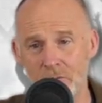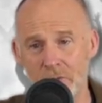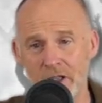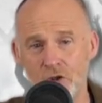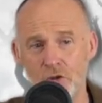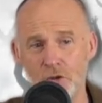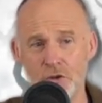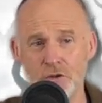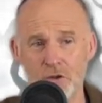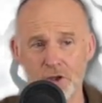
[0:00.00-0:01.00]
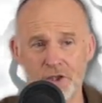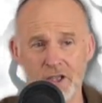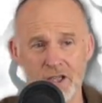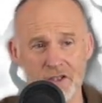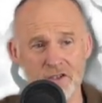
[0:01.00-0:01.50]
Make sure there's
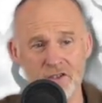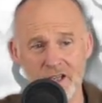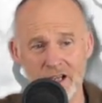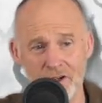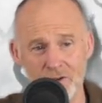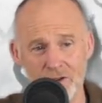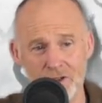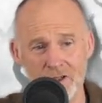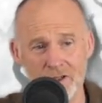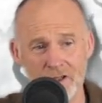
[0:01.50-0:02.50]
nothing in us now.